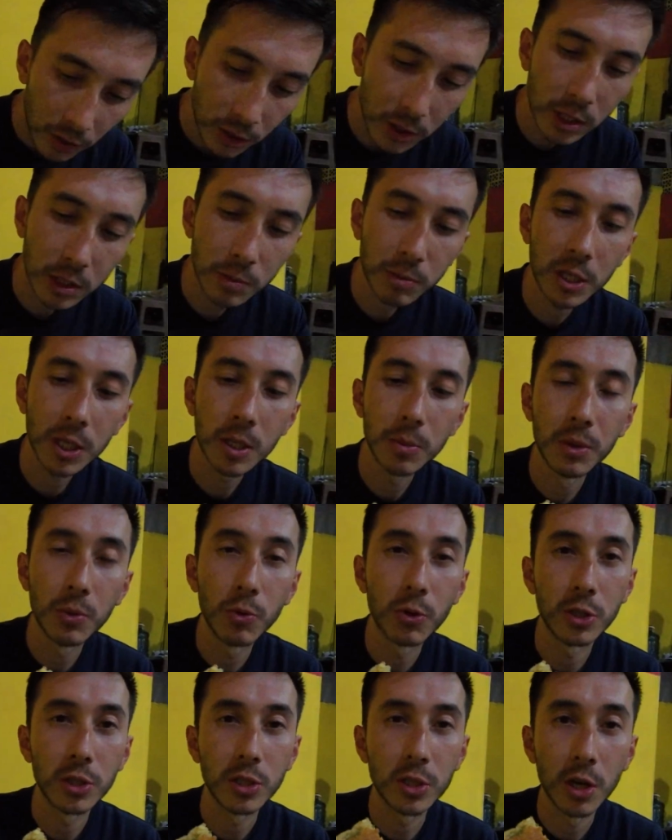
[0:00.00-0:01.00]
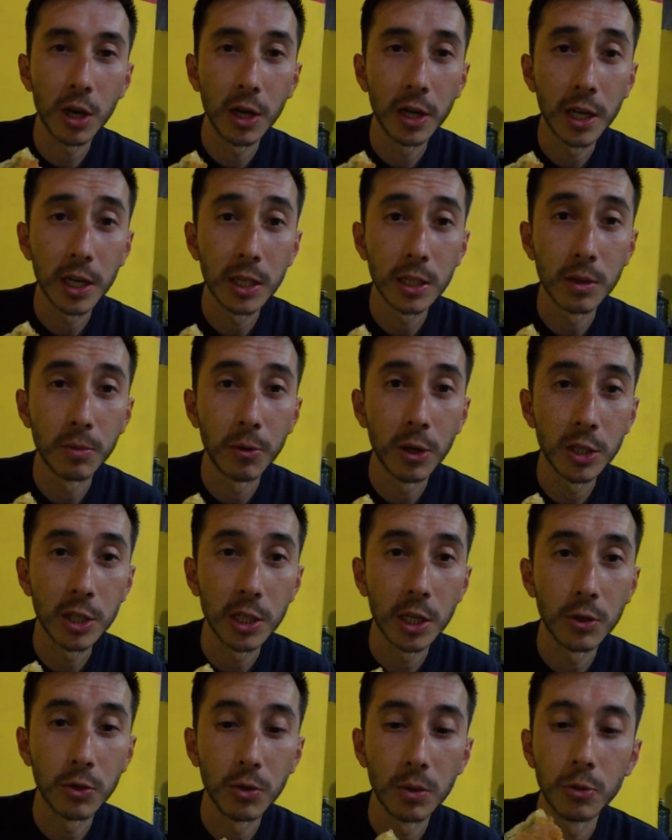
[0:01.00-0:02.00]
this is making me want to start an ASMR
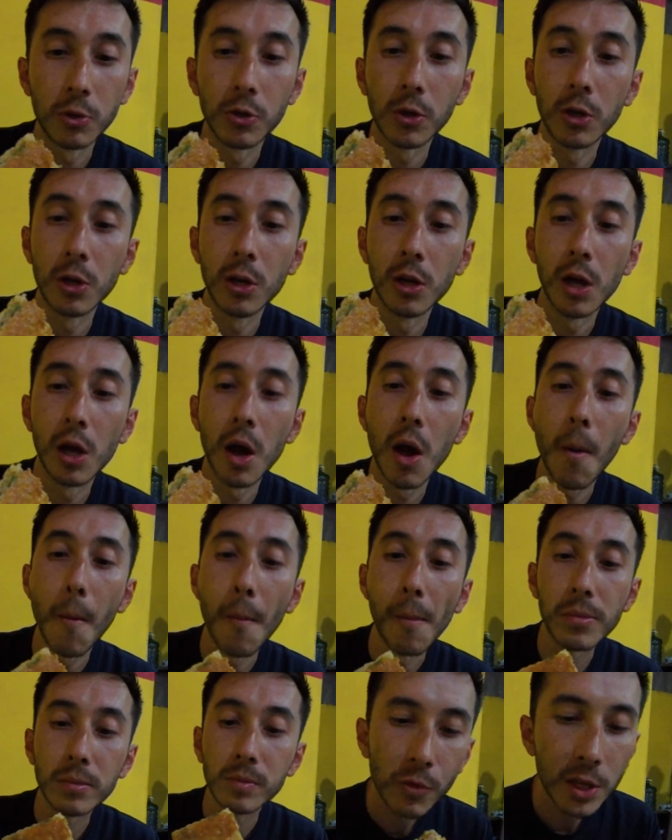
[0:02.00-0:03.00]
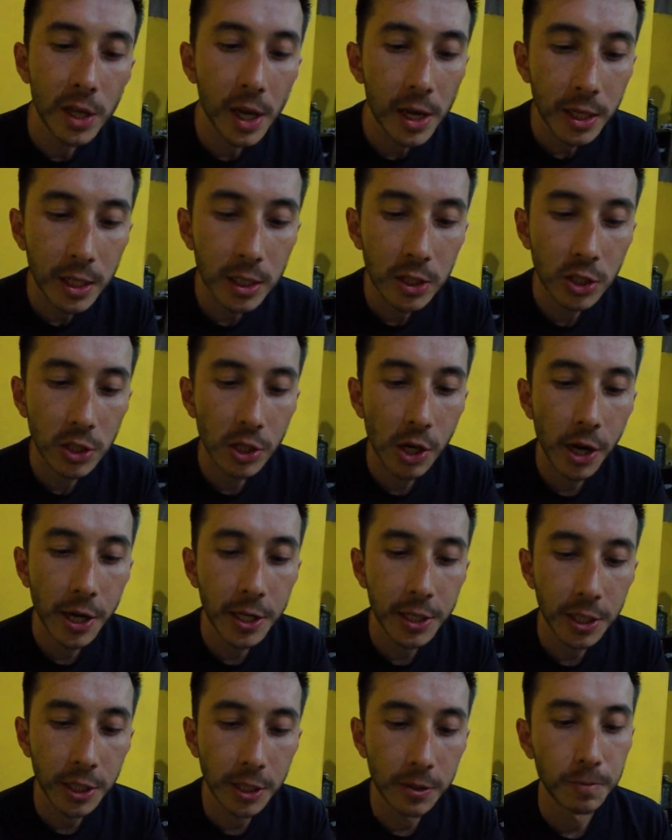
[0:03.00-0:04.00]
channel, I'm not gonna lie. The egg
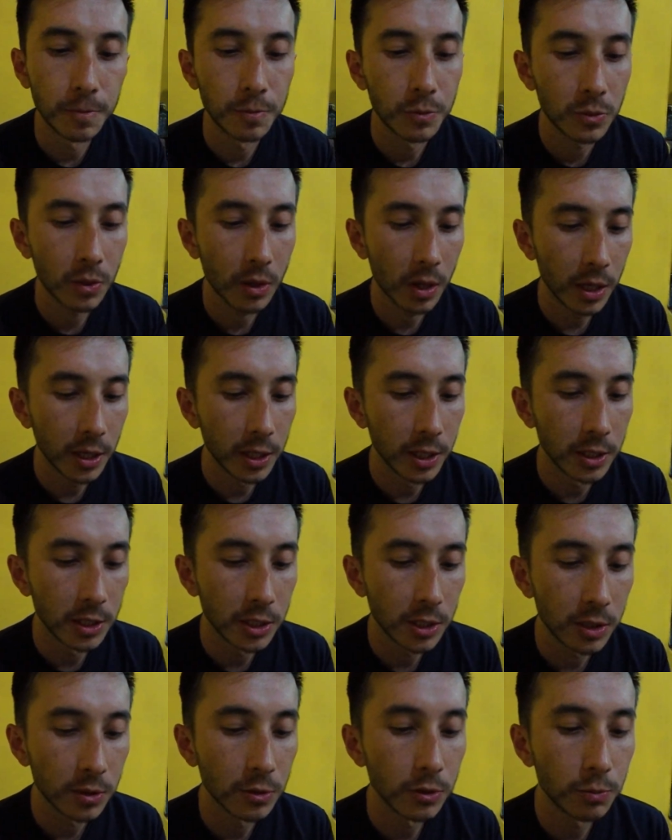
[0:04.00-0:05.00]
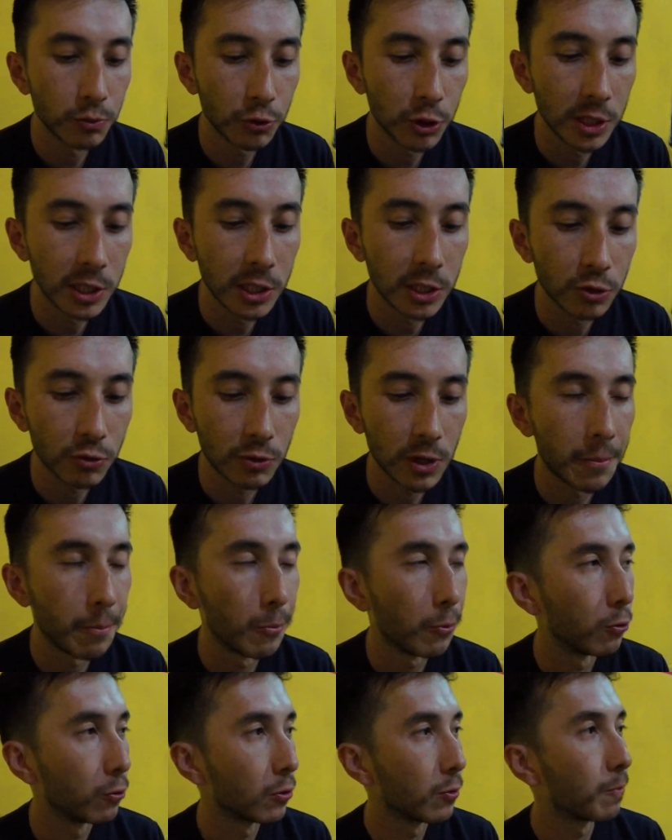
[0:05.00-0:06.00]
inside it is pretty
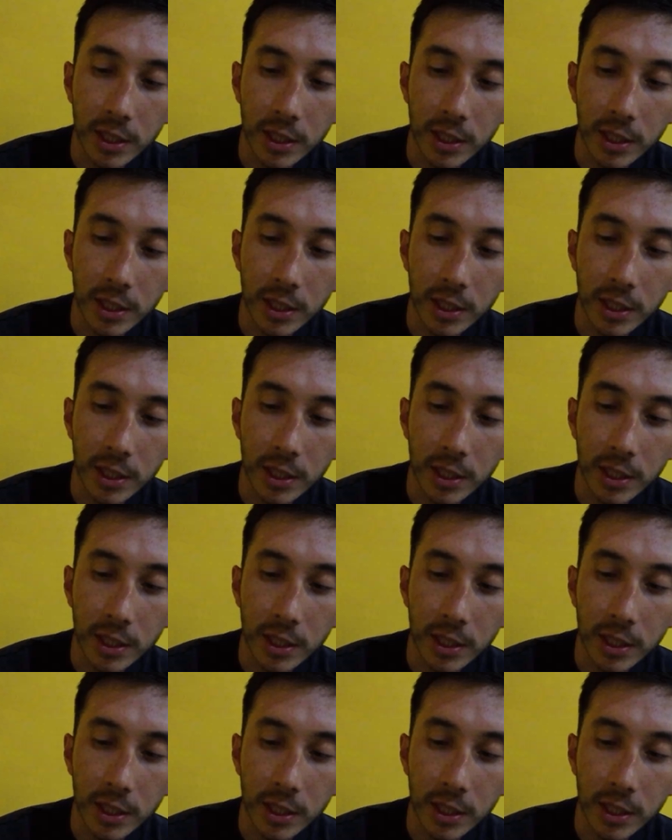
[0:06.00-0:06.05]
scrambled.